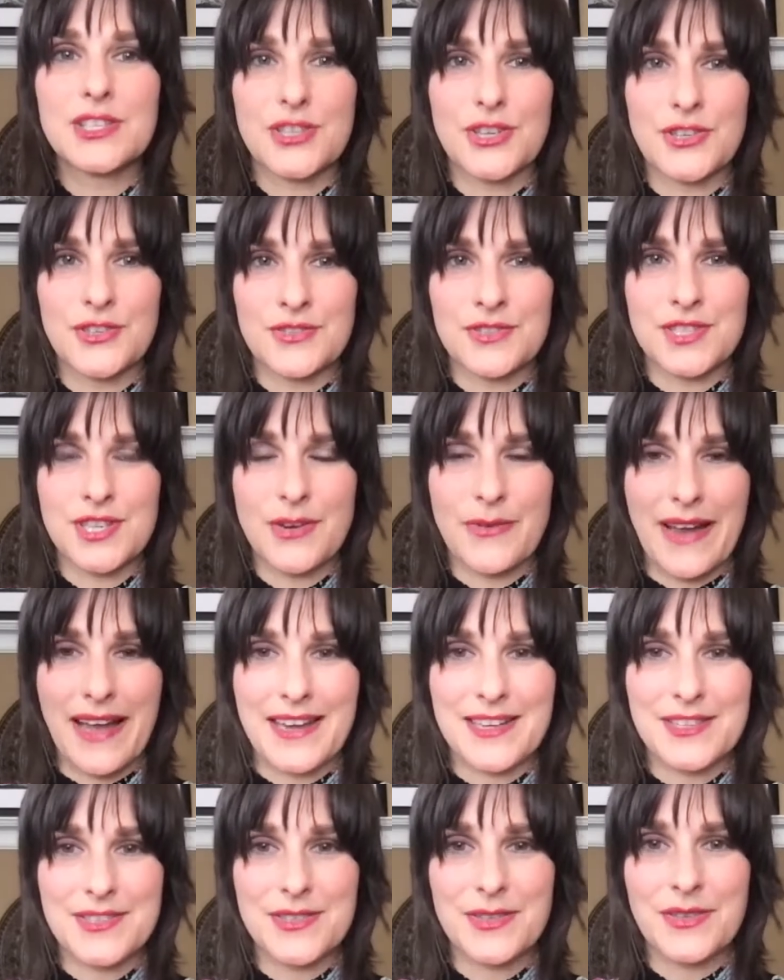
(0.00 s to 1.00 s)
turned to
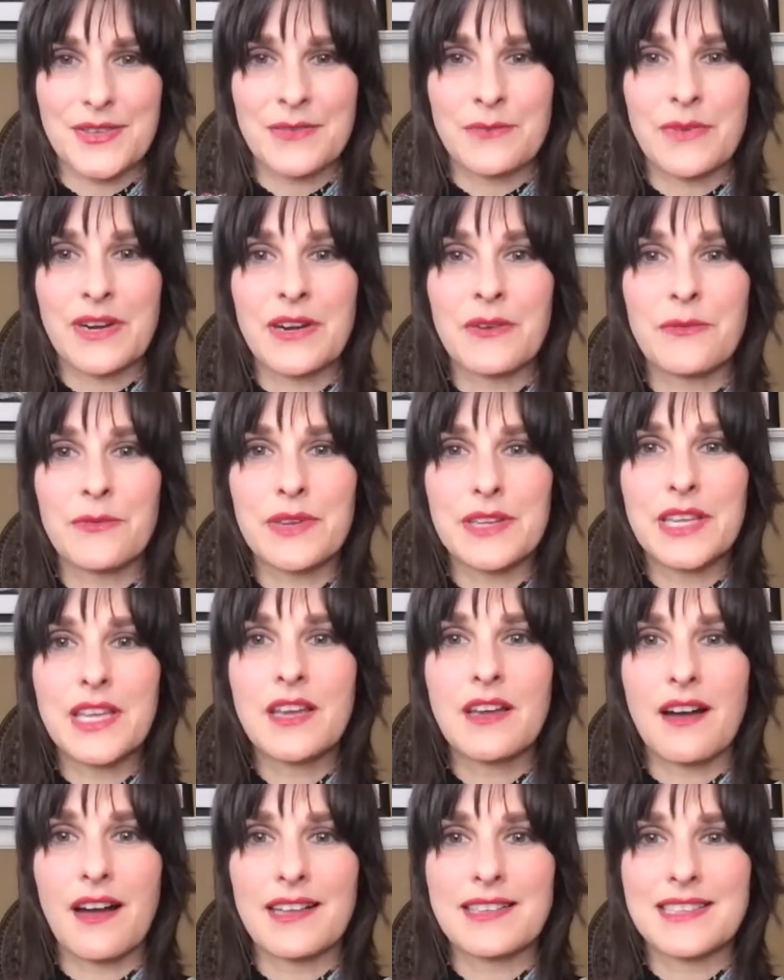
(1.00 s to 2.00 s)
gratitude and when I really
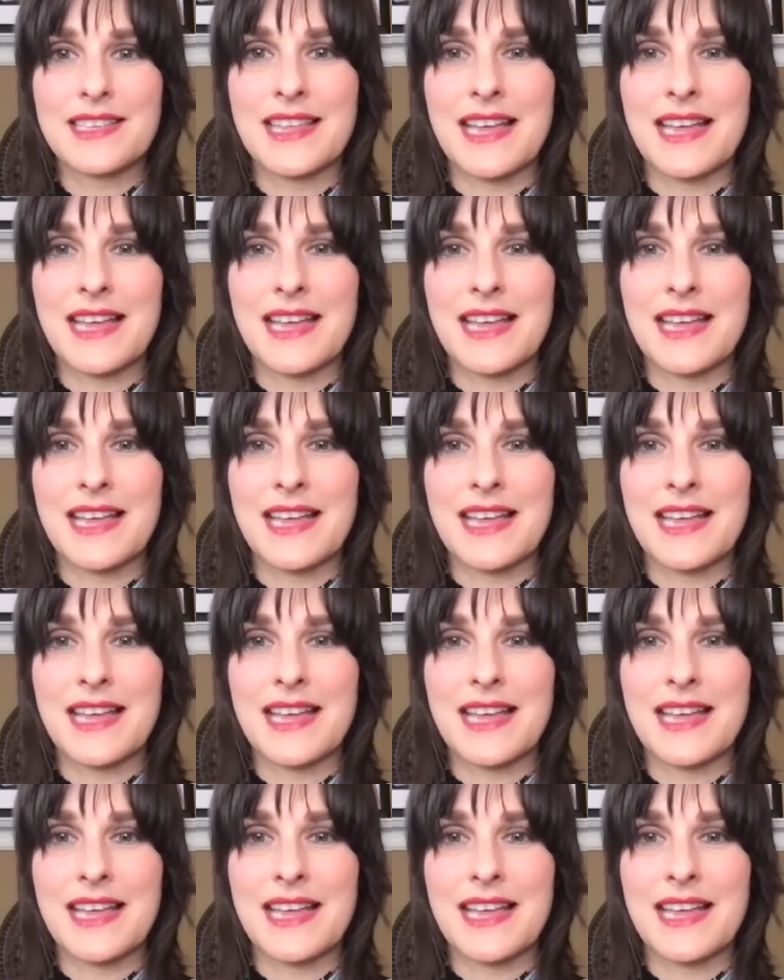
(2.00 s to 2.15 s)
got to